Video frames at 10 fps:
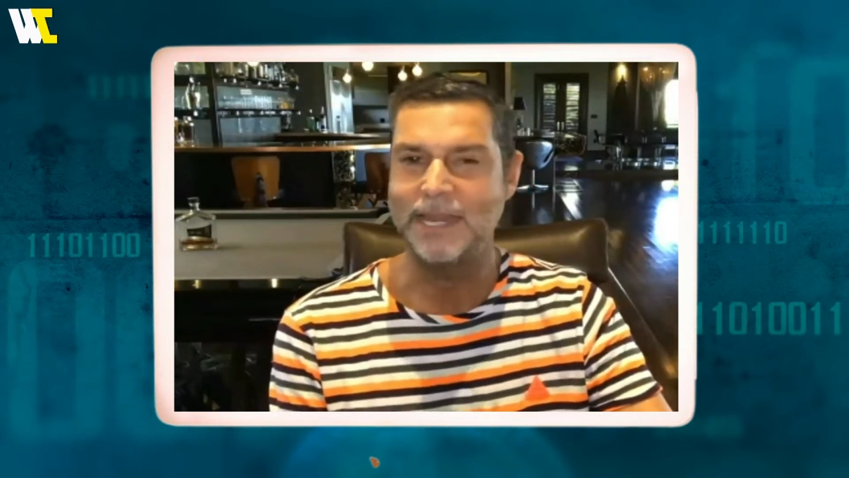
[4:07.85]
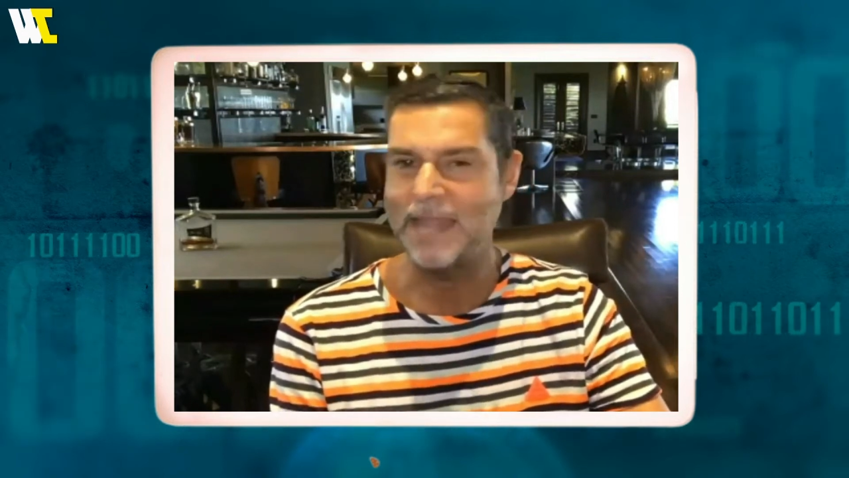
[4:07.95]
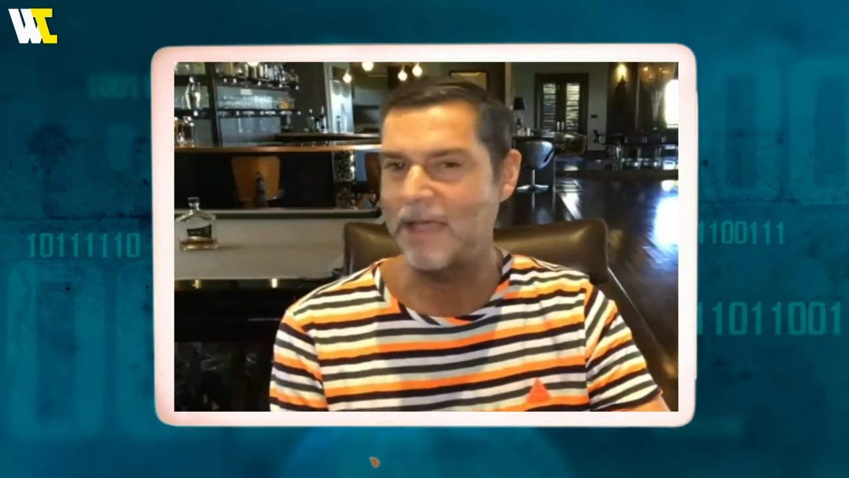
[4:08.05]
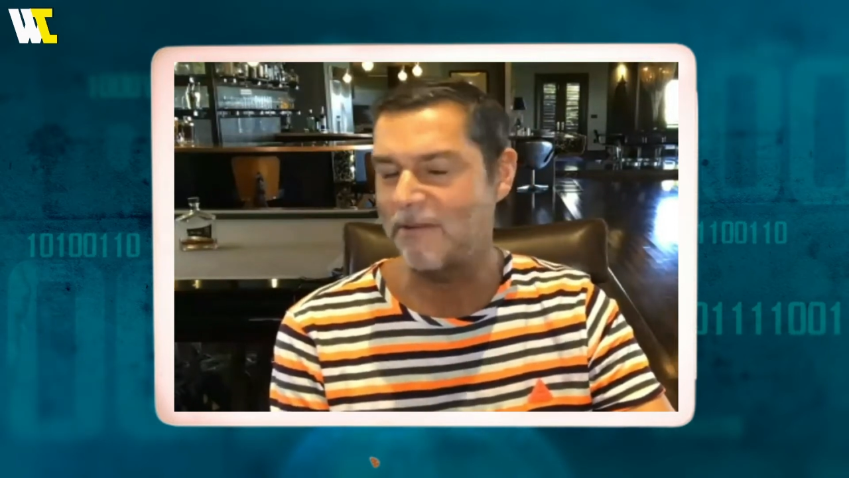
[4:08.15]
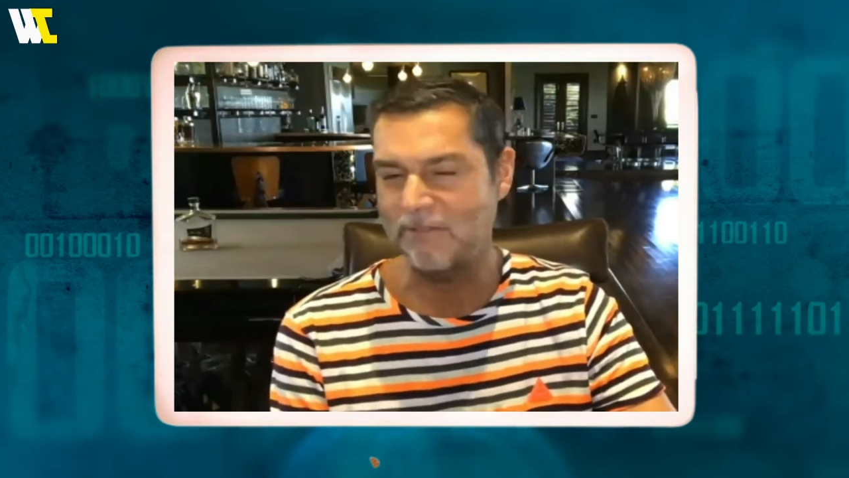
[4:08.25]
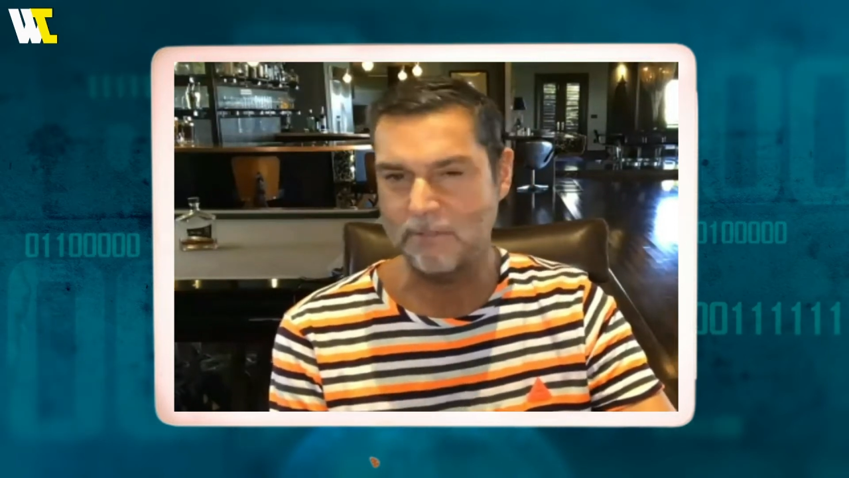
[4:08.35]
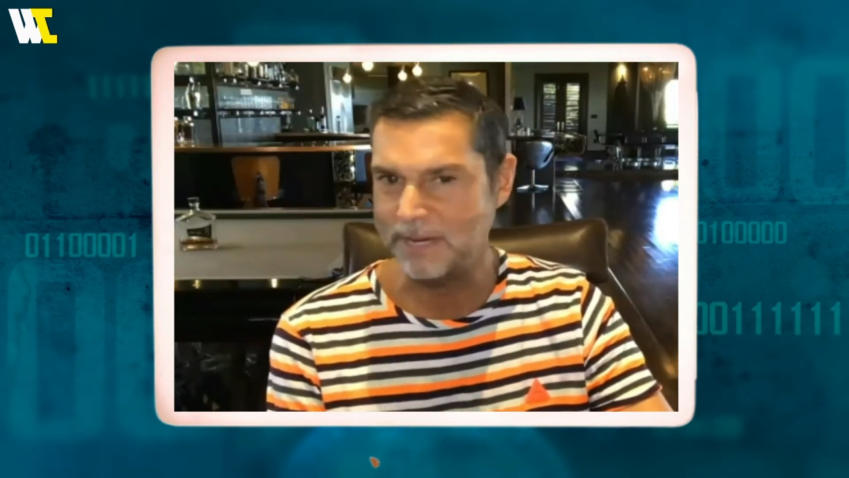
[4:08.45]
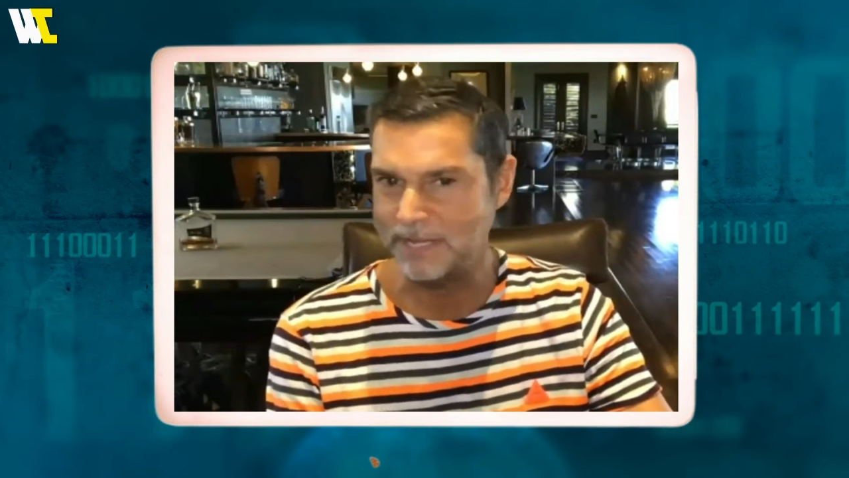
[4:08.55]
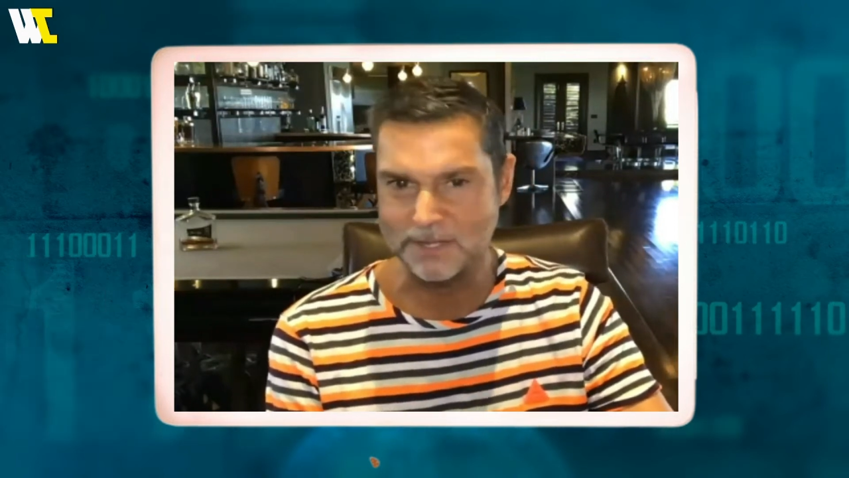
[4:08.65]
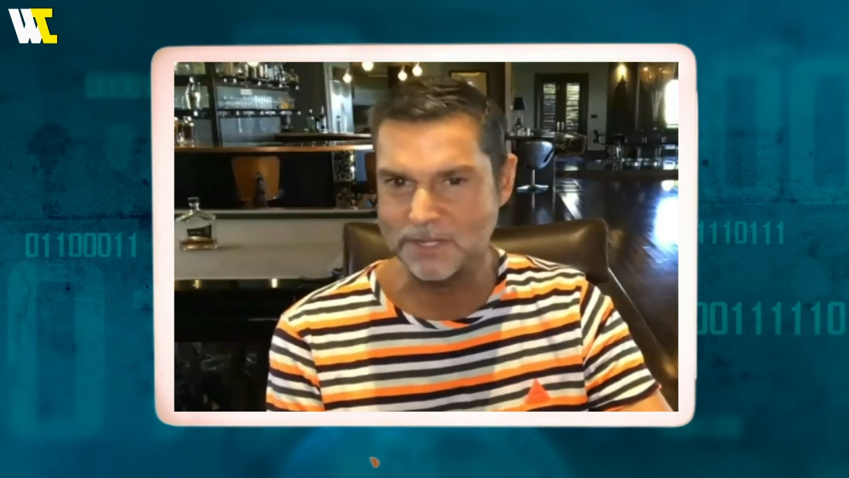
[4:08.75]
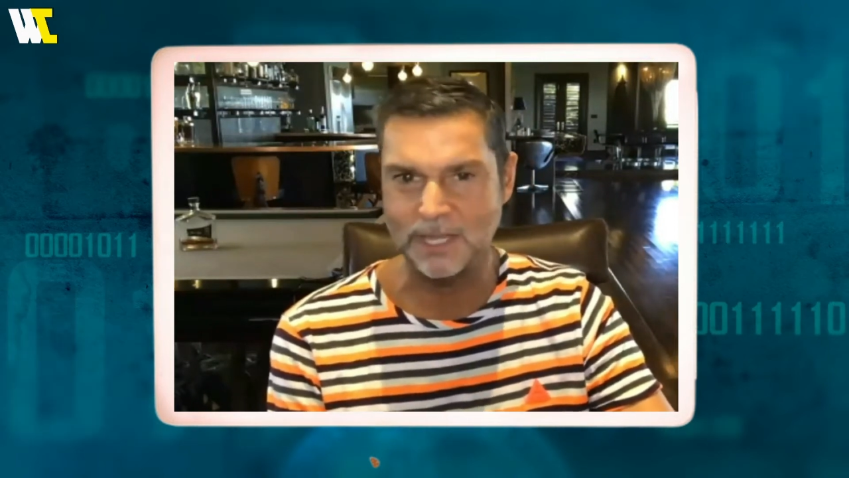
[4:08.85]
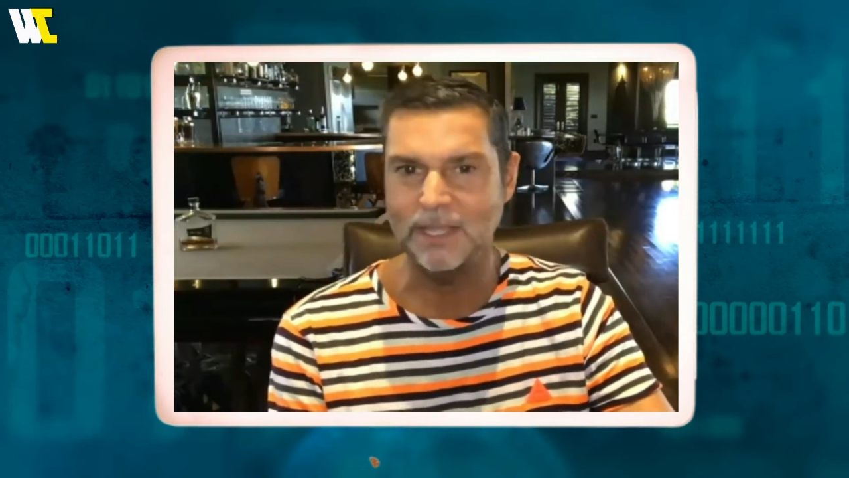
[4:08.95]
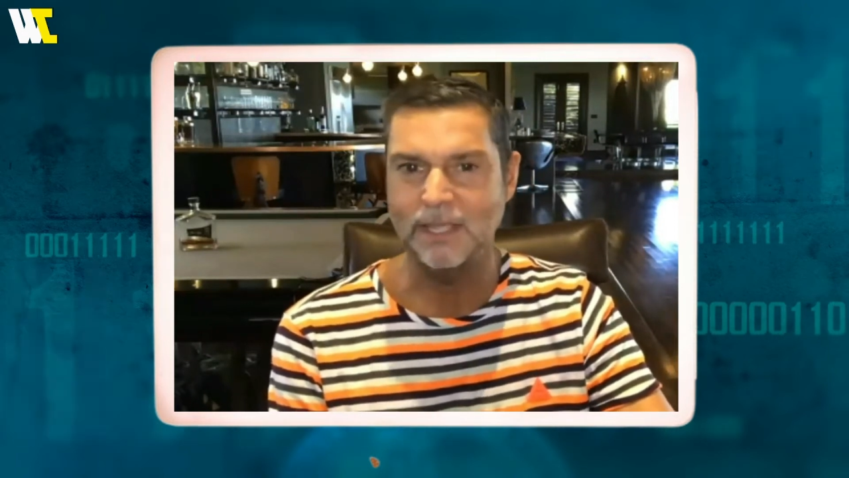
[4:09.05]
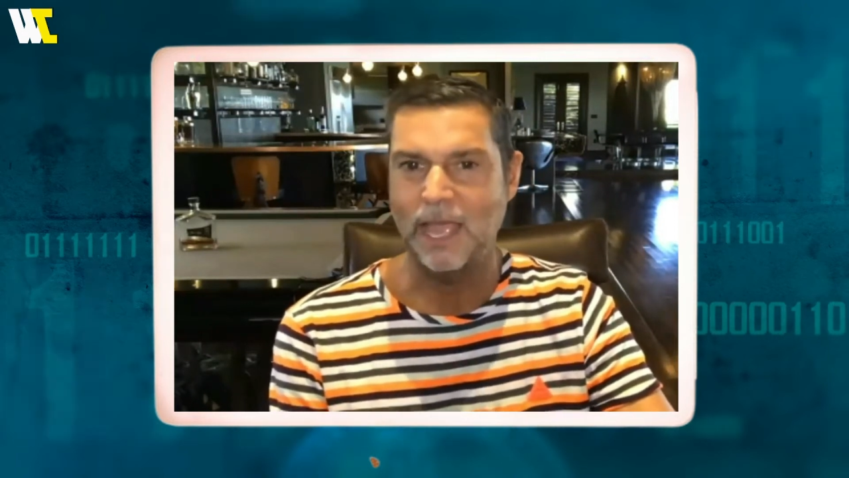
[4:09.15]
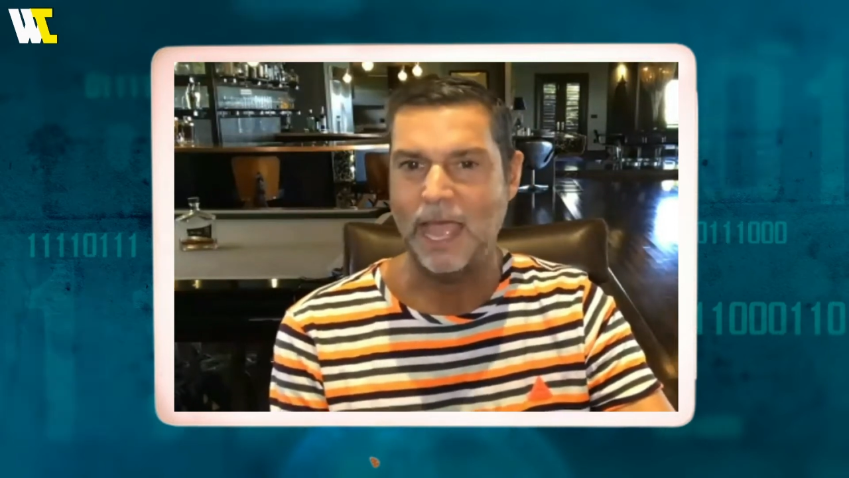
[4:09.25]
and now everybody can see.